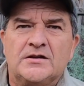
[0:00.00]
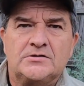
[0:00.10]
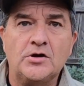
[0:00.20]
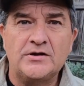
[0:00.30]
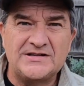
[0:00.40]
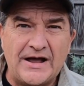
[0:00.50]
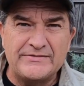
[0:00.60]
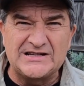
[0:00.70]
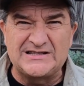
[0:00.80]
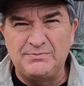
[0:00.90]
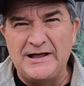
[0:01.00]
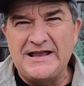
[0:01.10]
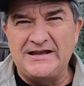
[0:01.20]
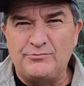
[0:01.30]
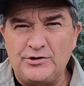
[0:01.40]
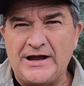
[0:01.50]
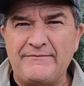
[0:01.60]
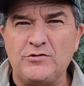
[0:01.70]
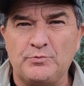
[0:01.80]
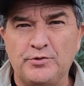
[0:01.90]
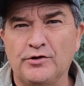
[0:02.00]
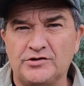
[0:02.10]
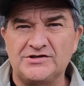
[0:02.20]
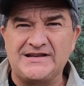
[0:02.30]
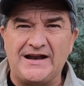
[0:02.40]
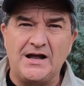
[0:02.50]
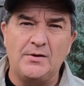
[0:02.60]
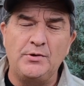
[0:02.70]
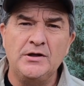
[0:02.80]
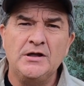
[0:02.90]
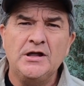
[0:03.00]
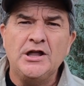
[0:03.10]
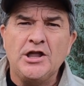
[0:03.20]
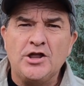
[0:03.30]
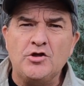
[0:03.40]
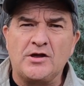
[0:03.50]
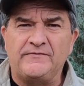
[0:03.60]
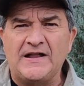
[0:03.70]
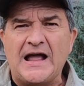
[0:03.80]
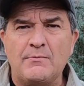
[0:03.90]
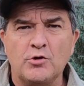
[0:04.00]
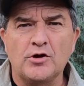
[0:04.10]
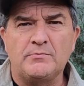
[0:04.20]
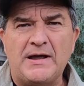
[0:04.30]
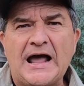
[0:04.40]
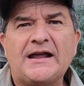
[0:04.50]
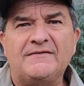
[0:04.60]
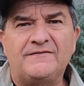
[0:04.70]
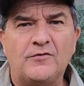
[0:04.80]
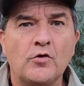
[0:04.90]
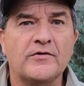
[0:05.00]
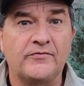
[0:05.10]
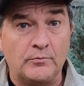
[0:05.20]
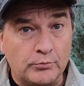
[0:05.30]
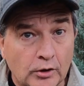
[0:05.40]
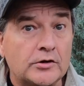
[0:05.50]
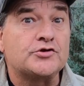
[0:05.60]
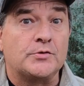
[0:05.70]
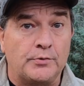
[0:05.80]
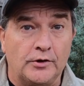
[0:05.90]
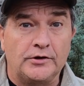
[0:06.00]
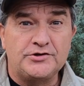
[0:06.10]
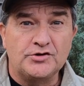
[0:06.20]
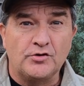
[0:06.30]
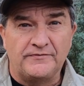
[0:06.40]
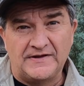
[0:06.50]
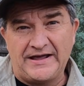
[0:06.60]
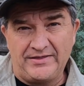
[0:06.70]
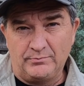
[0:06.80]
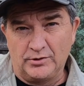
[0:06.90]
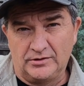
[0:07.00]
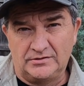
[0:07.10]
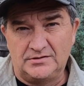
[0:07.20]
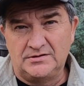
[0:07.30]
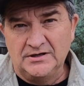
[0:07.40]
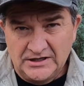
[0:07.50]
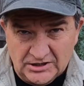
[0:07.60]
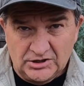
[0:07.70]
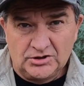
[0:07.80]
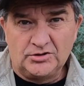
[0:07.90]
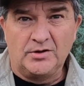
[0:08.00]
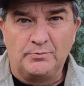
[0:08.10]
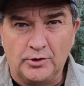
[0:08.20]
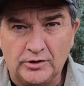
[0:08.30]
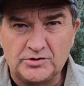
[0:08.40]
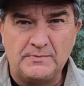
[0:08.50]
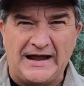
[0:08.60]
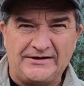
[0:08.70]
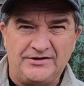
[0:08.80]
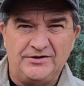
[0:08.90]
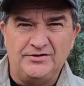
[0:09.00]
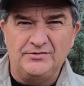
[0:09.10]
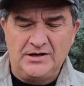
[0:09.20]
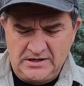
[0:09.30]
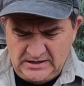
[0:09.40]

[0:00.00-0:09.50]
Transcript: So as I was explaining, when you have your perch set up, you can fly a bird back and forth from perch to perch, or fly the bird to the perch back to you.